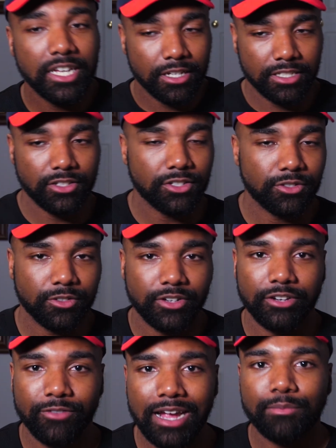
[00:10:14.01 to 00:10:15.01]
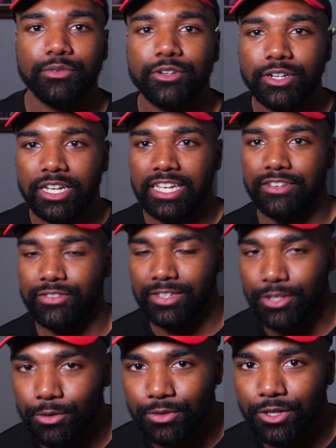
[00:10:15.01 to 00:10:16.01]
He's also a great rapper. If you
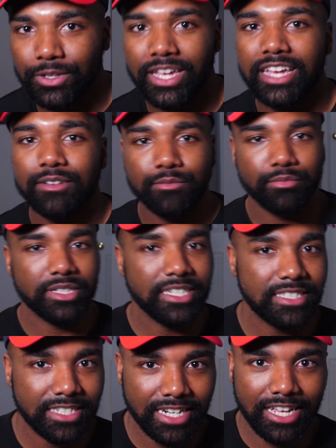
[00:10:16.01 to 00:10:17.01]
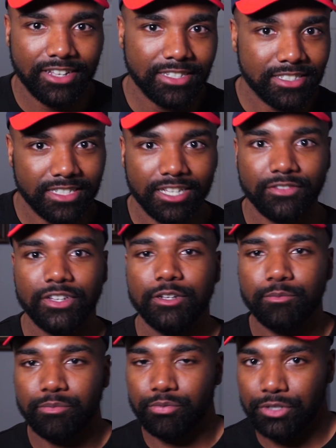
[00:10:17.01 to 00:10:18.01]
don't know that, please check out his stuff.
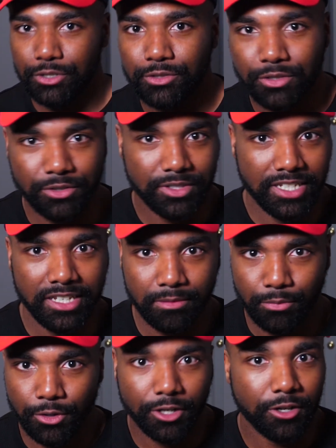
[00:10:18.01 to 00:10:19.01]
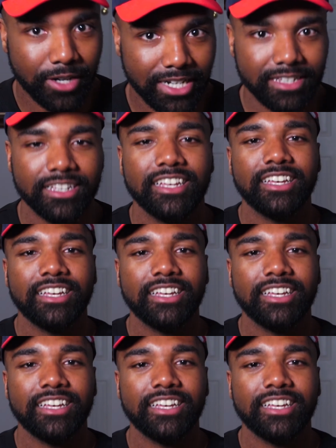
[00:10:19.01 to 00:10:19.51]
Producers need more credit.